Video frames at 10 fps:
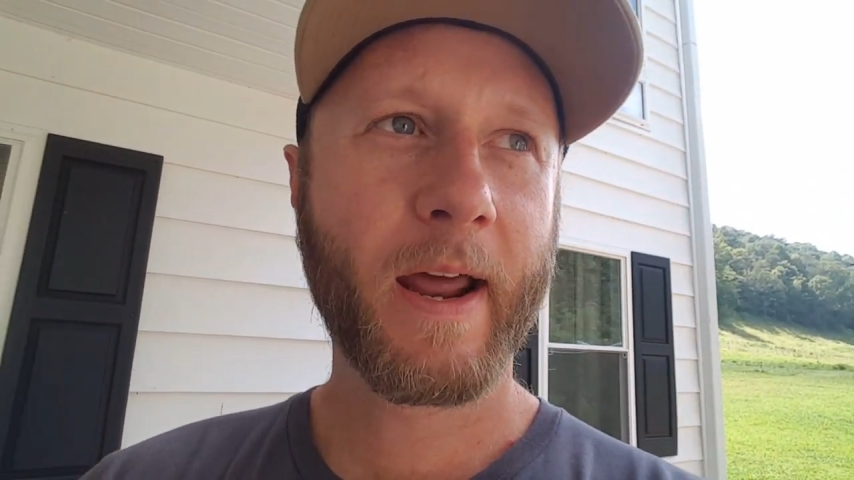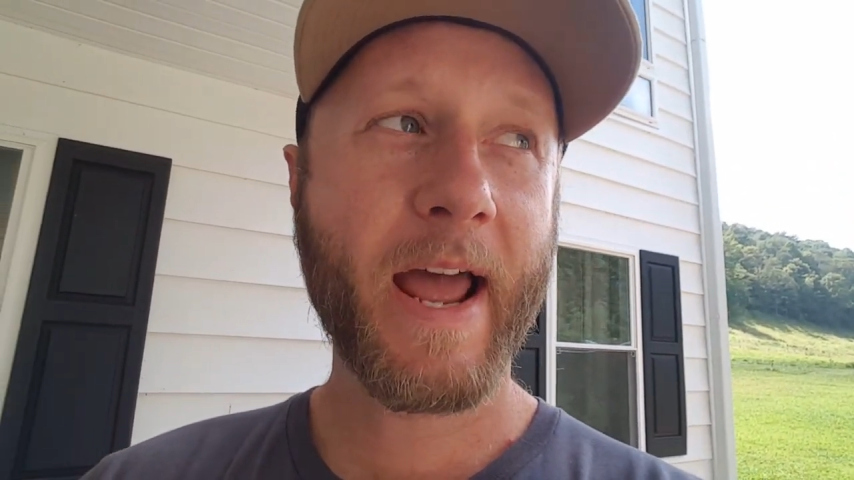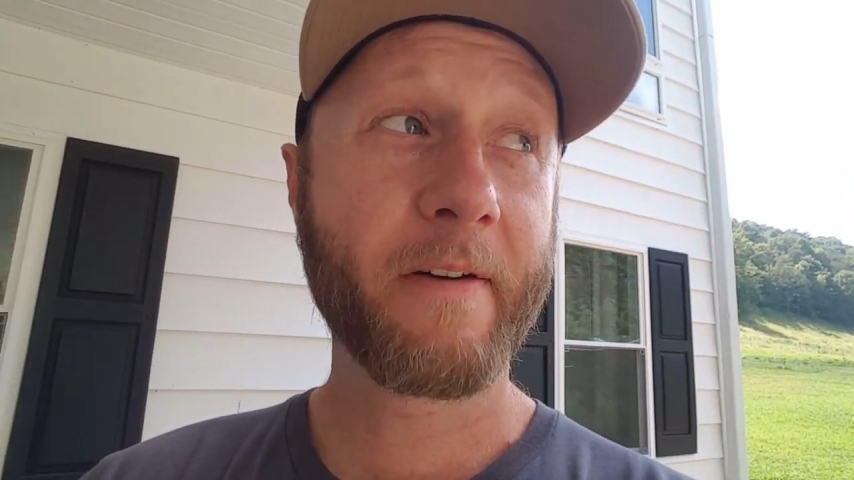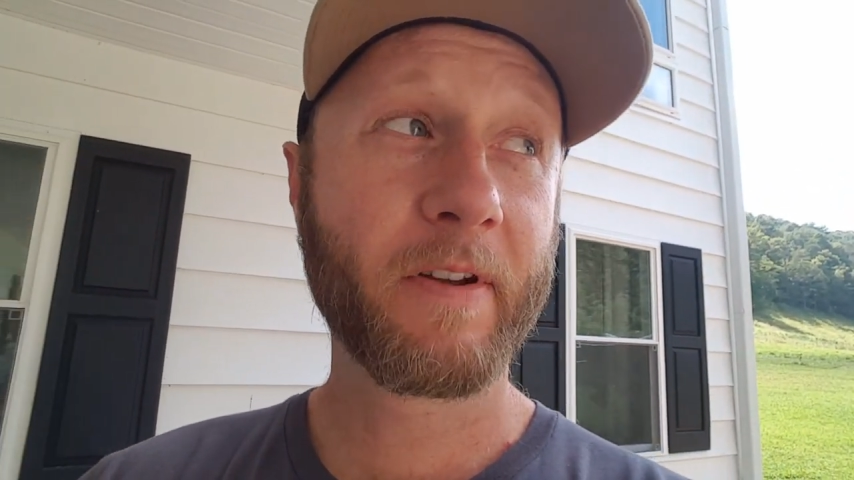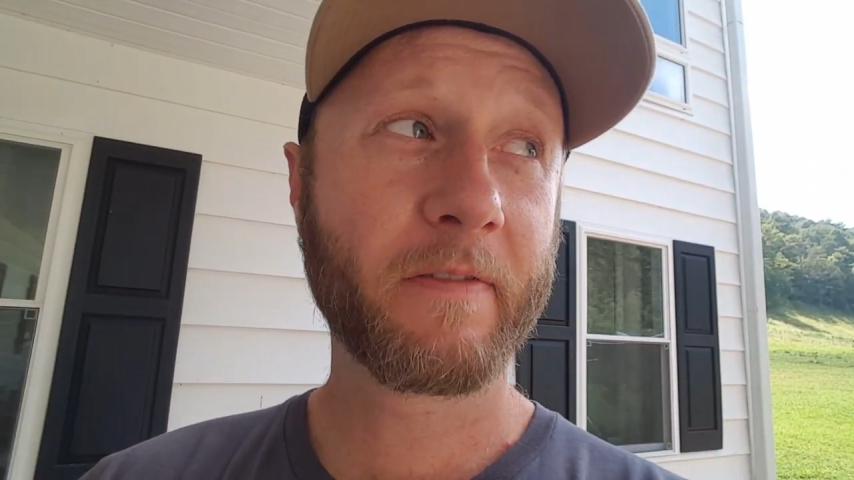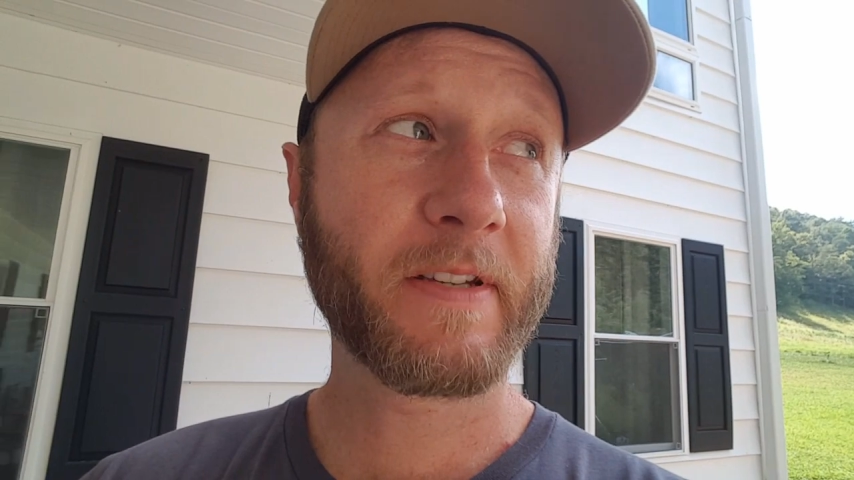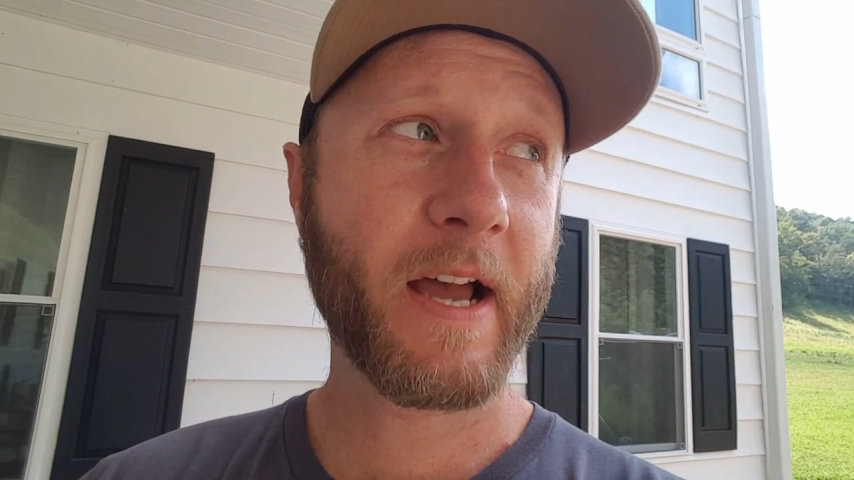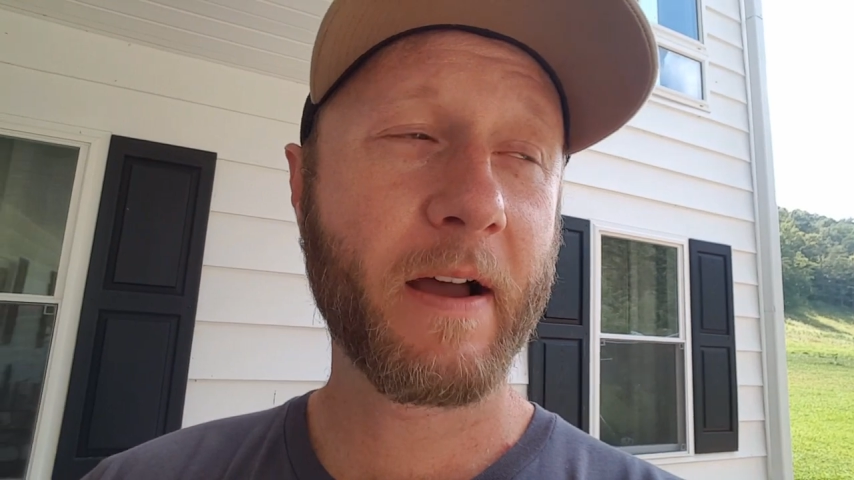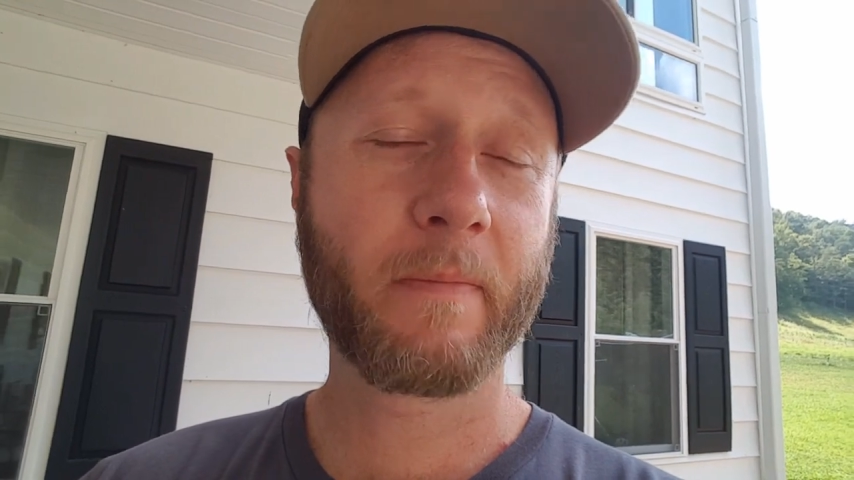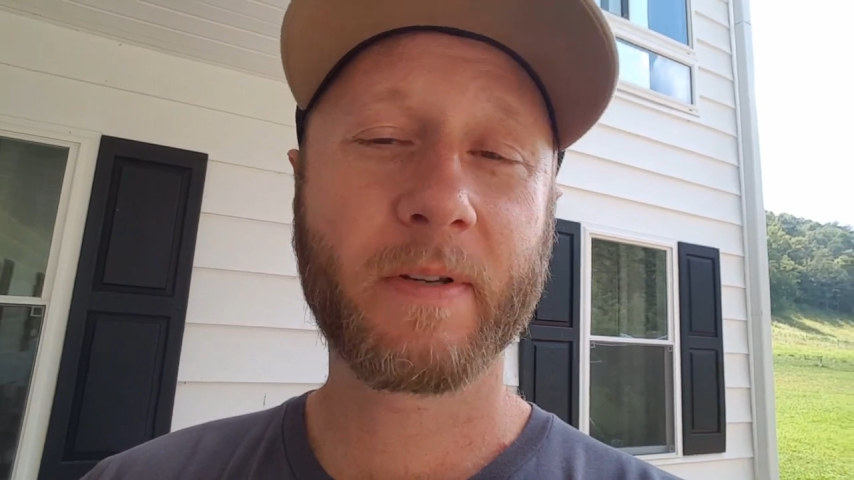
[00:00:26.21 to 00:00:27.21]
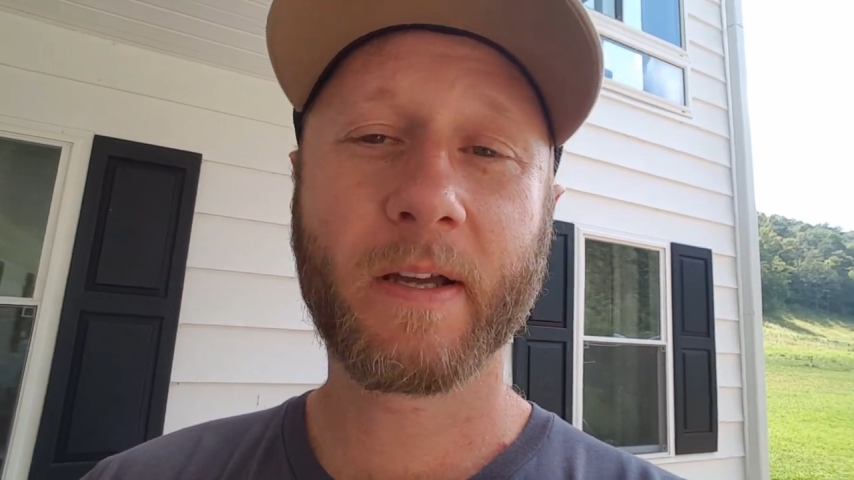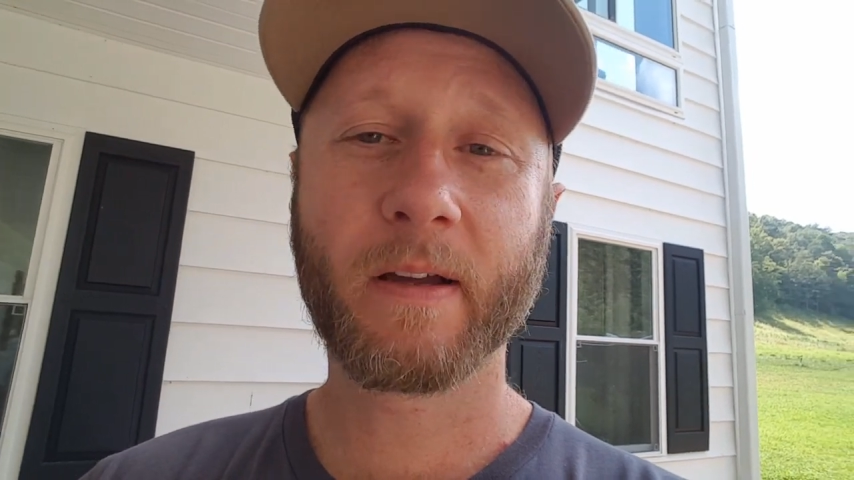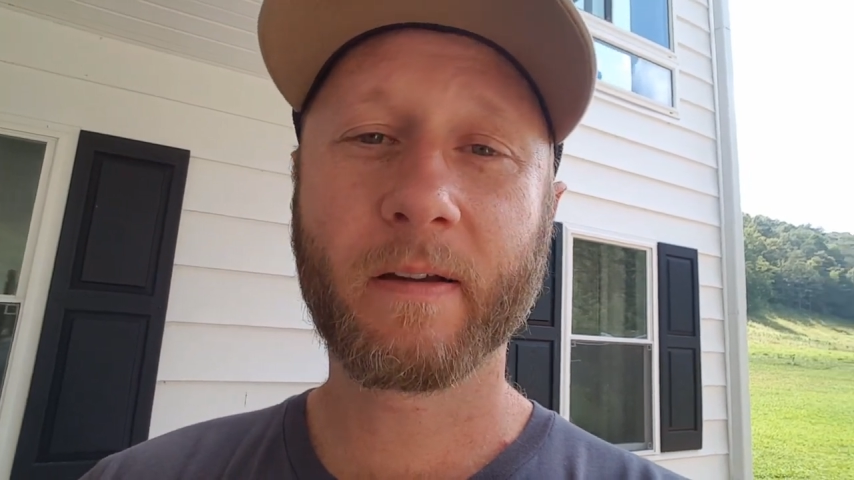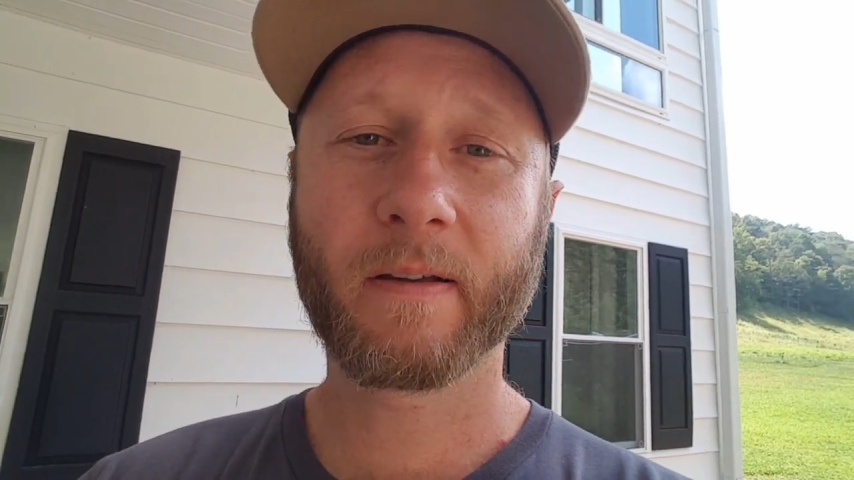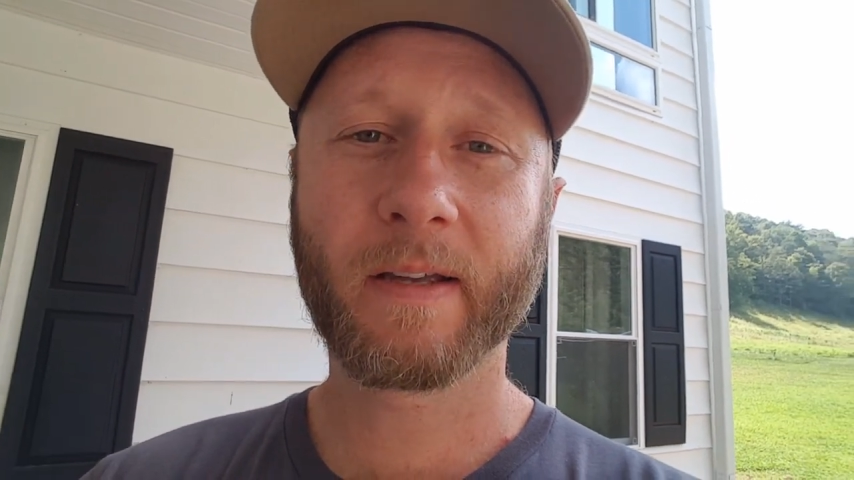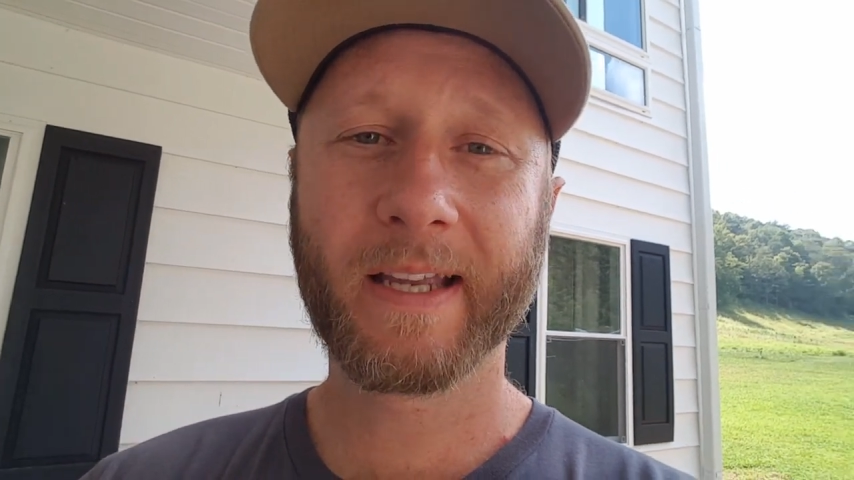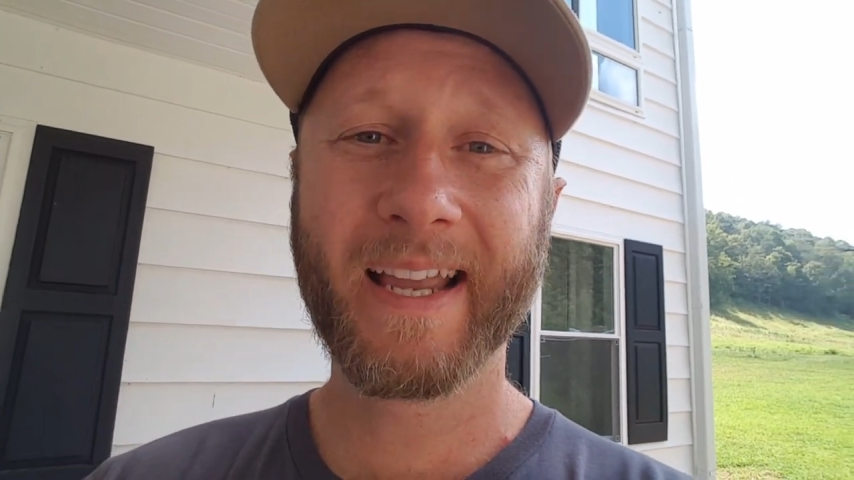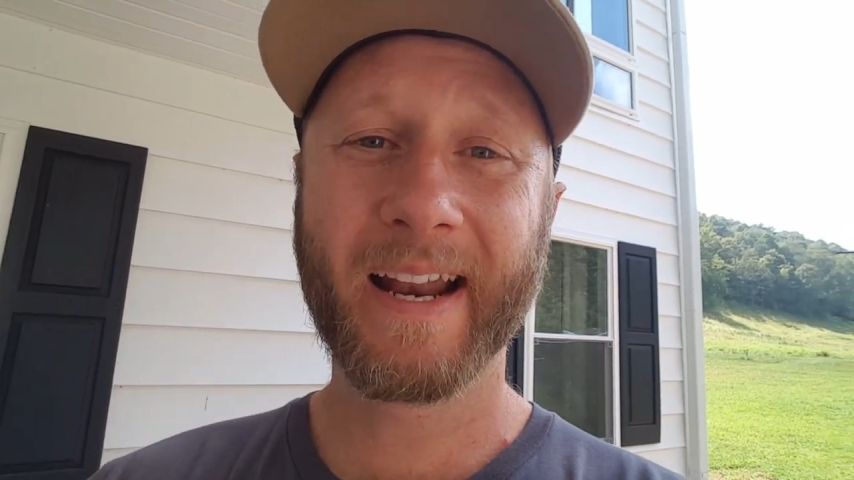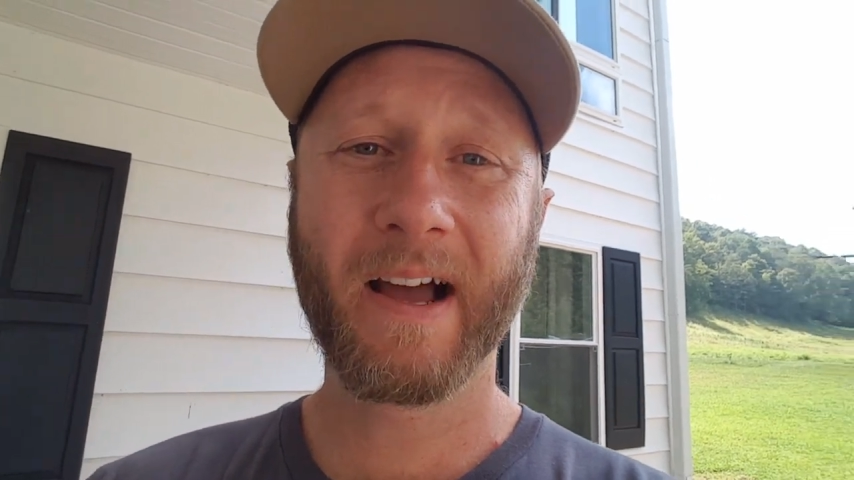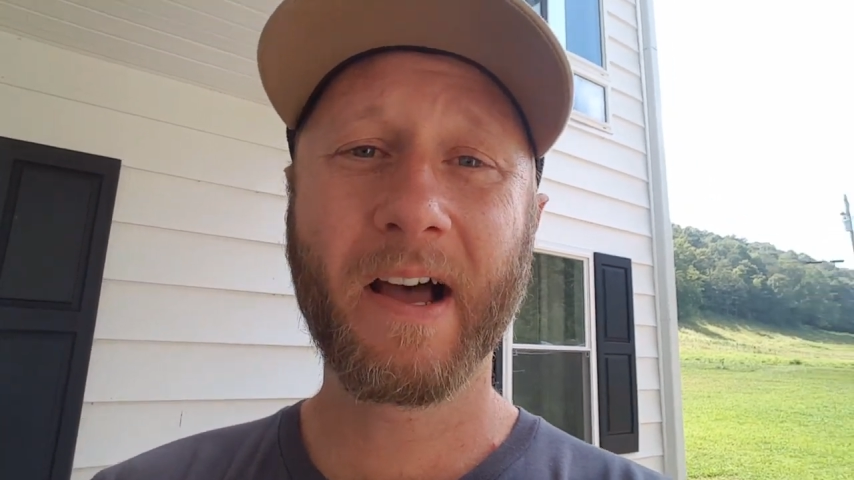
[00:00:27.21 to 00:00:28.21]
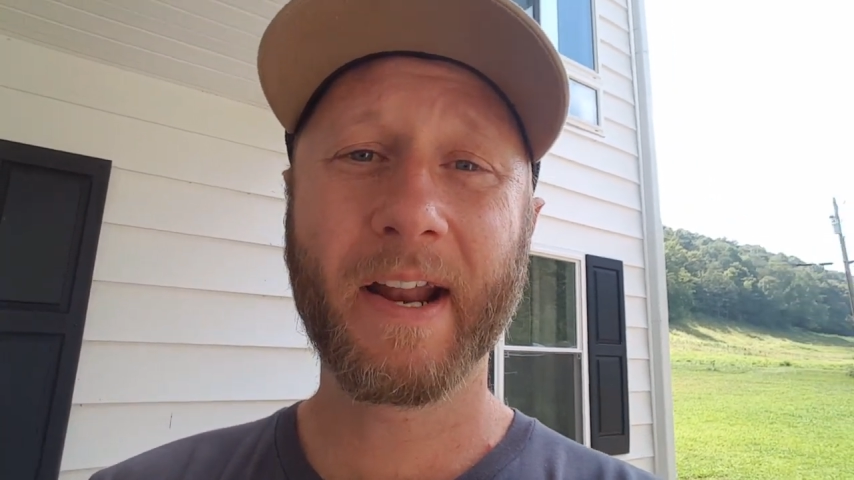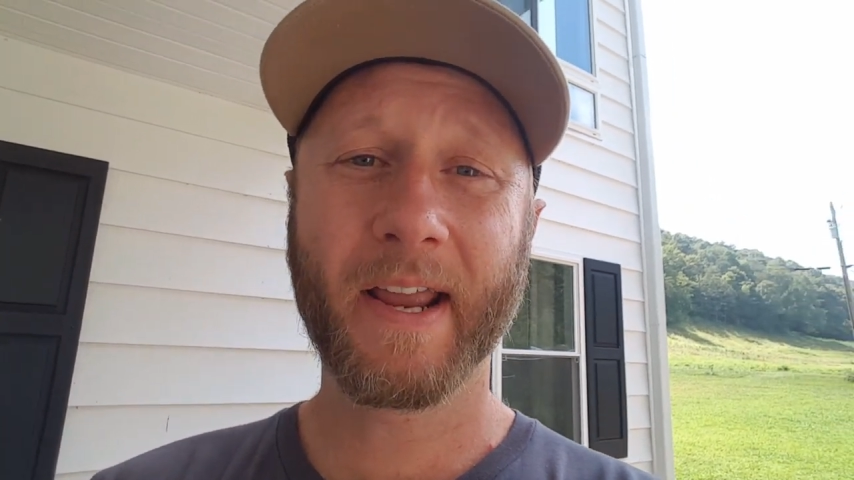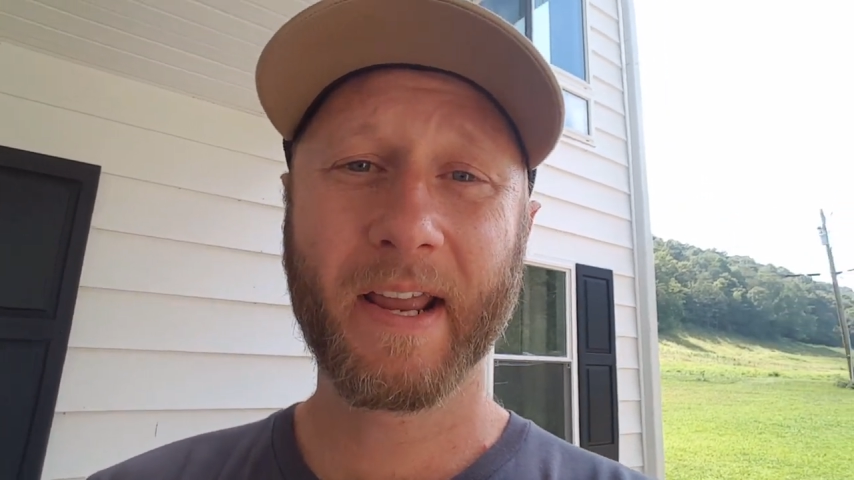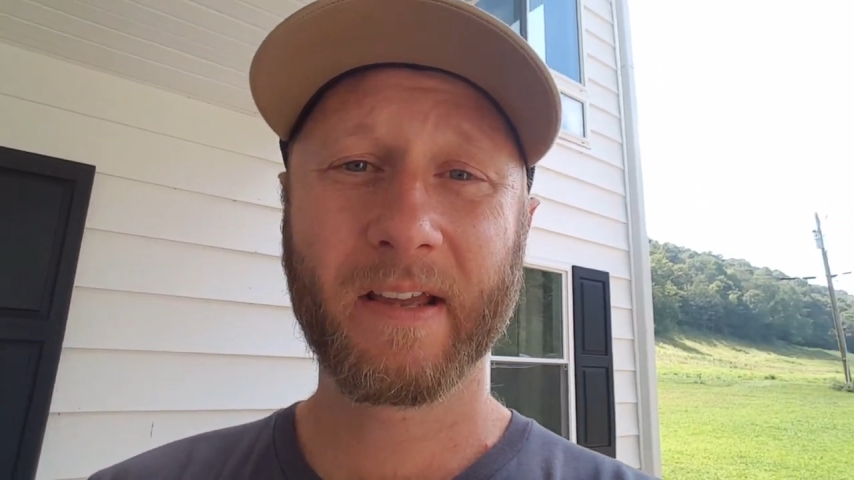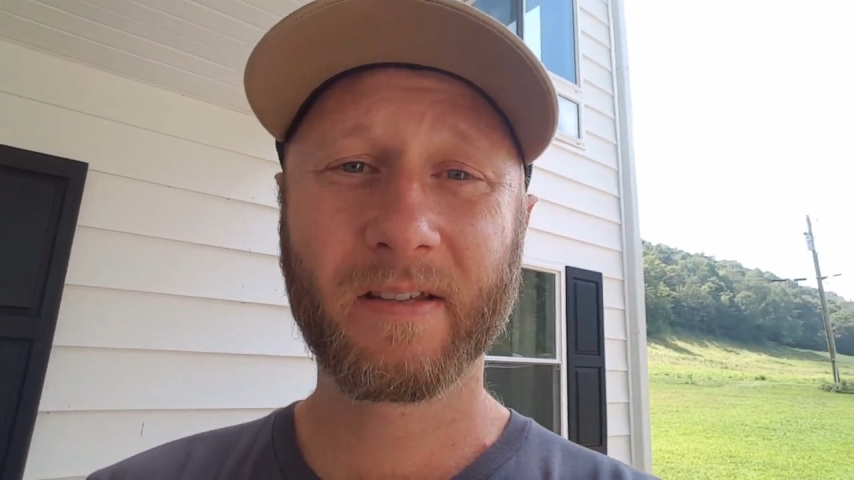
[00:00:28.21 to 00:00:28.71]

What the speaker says: and have enough time to get honey.